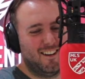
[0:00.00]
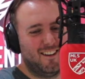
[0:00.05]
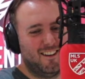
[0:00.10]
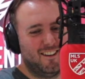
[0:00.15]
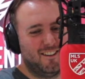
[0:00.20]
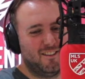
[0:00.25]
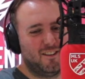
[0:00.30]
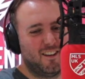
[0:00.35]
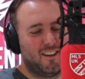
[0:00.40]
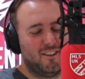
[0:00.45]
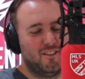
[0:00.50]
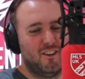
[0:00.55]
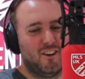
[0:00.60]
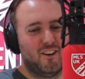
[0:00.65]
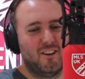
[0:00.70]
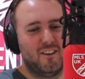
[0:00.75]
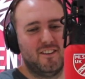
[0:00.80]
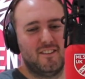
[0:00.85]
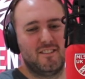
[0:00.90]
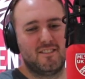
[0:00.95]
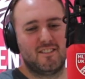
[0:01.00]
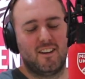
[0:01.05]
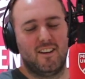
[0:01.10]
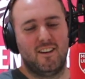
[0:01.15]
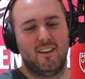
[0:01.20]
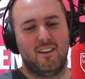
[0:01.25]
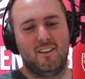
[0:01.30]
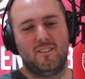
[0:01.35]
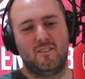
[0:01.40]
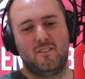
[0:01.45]
That noise,
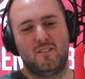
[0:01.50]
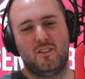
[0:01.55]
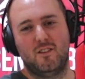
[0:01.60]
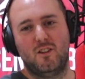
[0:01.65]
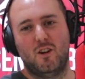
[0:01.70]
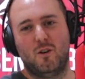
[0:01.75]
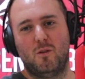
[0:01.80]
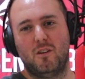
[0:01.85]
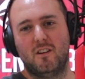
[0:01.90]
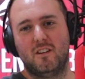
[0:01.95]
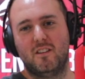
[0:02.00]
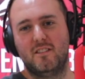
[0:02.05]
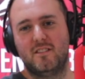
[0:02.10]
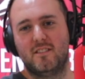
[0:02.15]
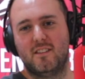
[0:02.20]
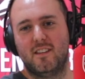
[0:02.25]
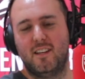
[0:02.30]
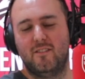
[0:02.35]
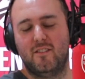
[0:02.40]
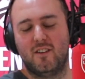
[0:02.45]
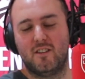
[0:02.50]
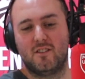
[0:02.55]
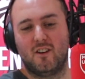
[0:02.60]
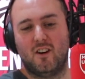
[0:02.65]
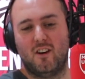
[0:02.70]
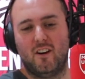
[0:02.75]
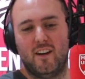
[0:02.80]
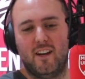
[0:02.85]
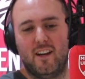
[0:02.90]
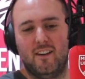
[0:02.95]
no one can see this
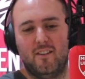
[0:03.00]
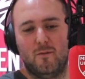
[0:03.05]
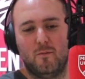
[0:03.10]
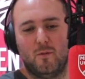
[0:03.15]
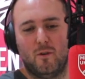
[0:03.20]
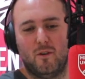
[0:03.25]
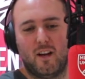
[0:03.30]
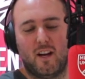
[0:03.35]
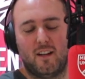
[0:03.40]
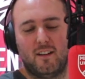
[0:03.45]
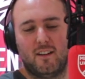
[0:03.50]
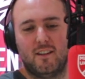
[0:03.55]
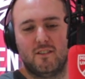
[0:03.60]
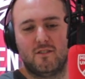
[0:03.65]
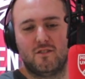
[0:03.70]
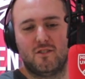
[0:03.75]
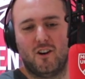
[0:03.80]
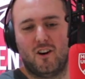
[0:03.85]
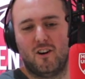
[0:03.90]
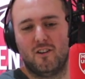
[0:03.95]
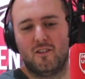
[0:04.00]
or hear it, but Elliot's dog